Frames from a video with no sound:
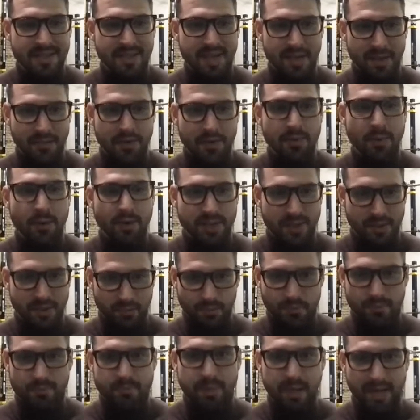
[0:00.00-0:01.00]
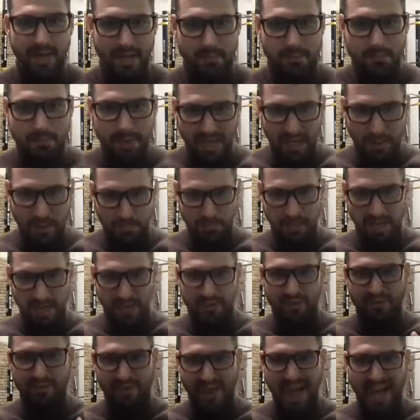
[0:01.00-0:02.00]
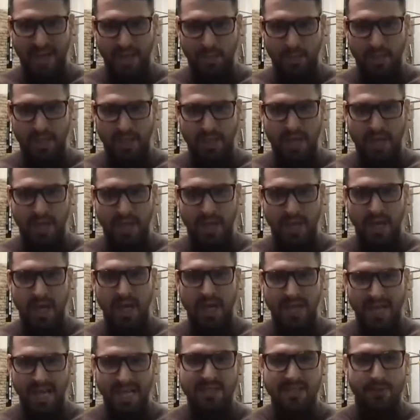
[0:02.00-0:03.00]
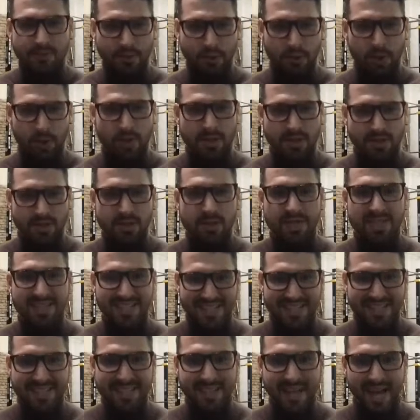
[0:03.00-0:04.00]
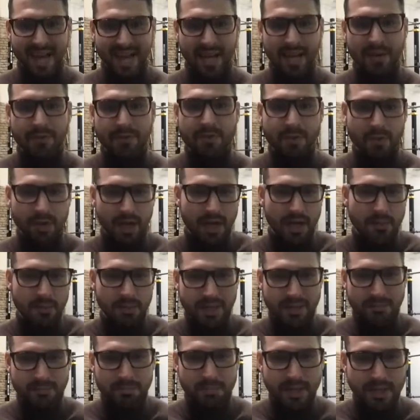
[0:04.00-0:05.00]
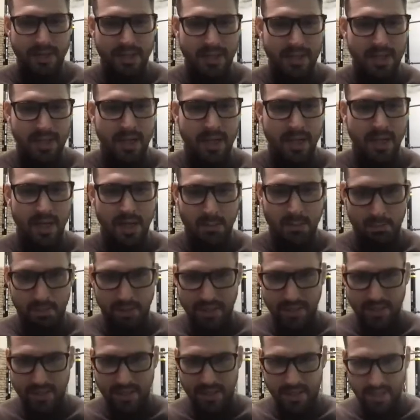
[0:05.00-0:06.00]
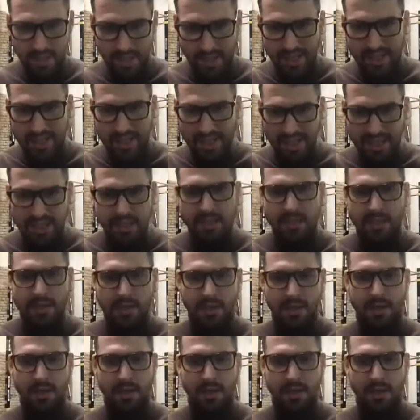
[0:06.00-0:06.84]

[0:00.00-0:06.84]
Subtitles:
If you want a big fat one, yes, of course, to see the deadlift, you got to be pretty lean.